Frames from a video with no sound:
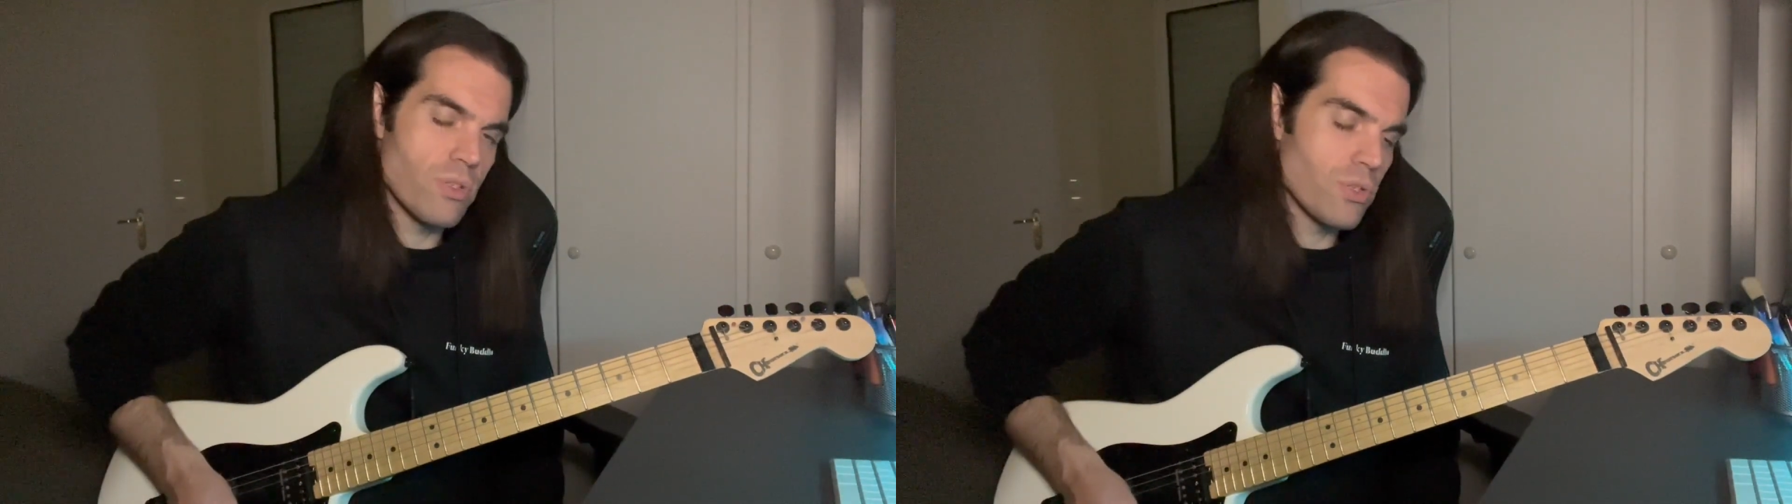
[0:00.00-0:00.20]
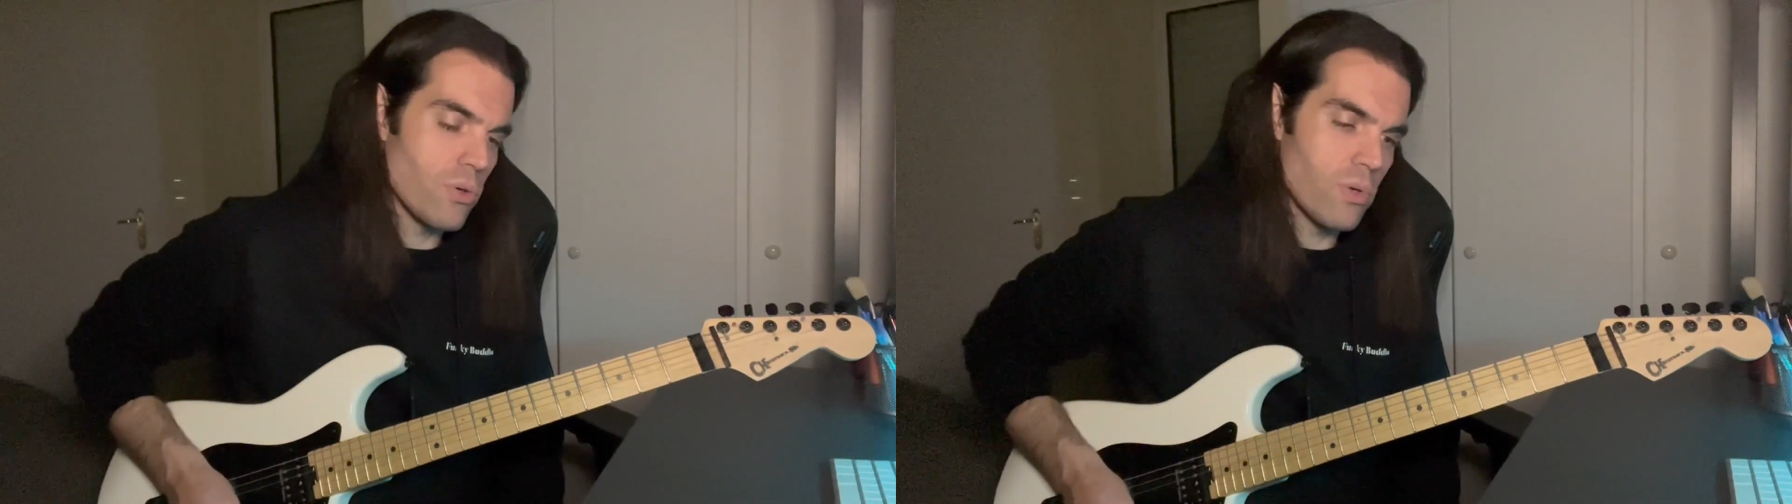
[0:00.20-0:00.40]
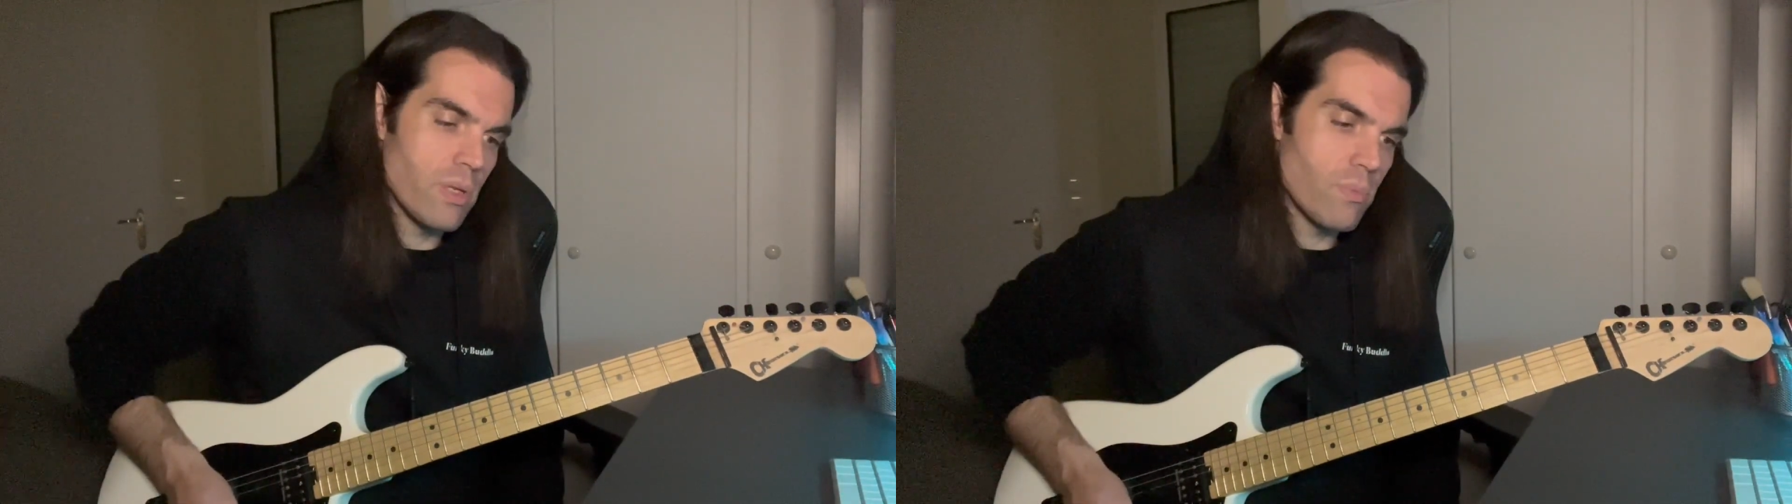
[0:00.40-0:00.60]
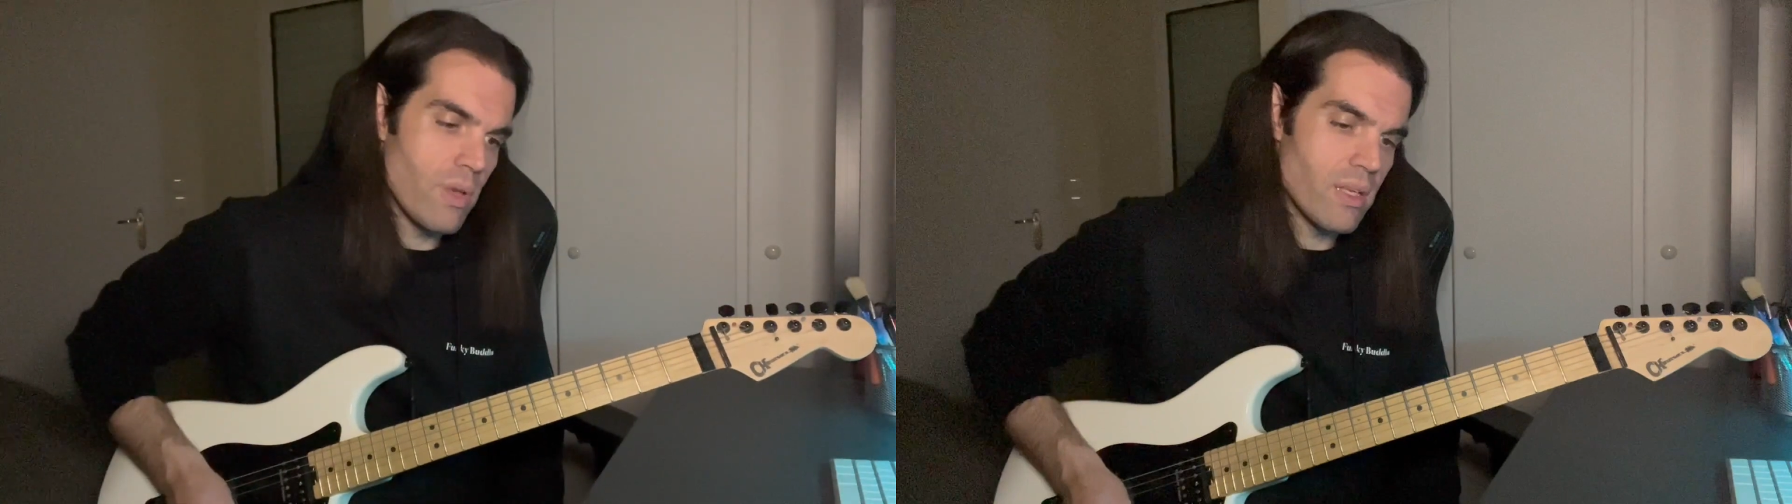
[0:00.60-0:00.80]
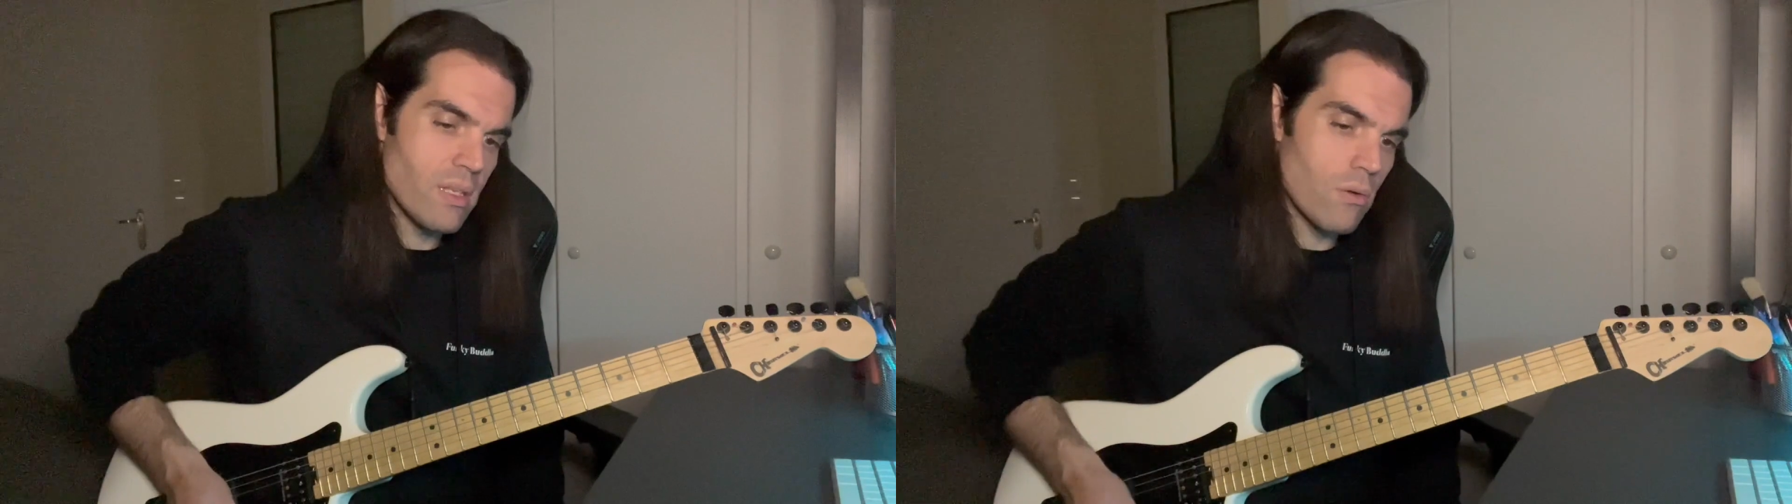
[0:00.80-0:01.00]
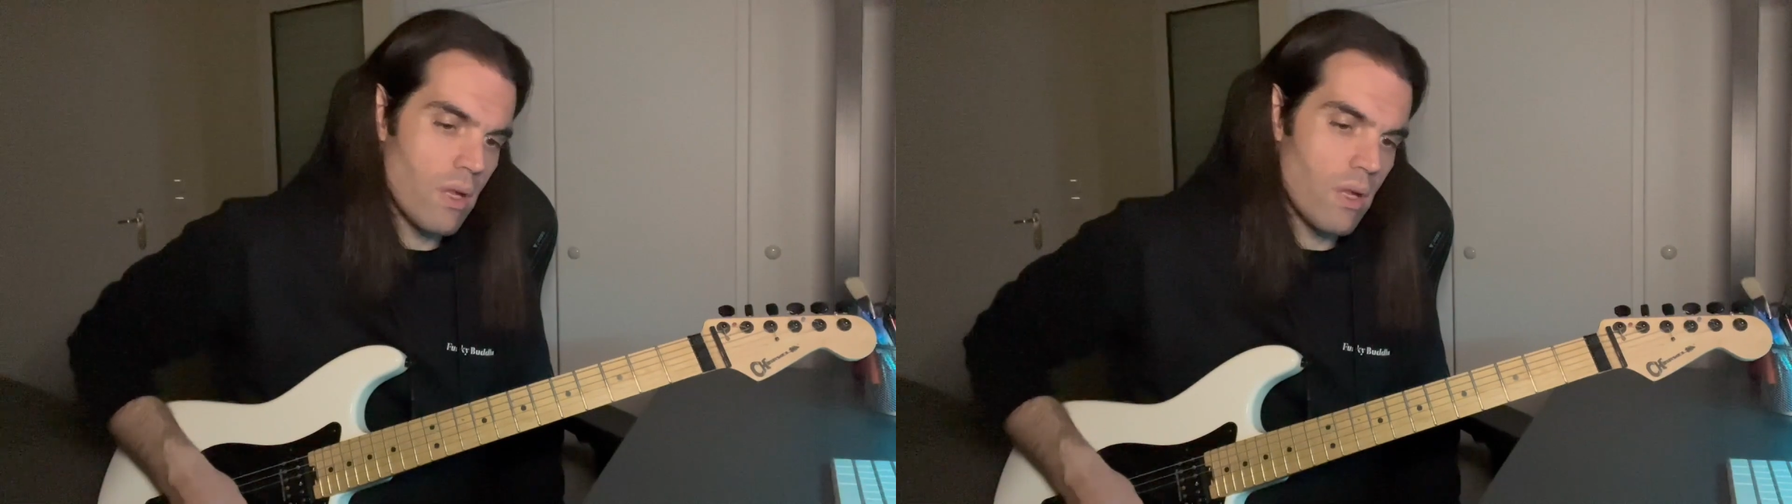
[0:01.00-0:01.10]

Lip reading: so it makes our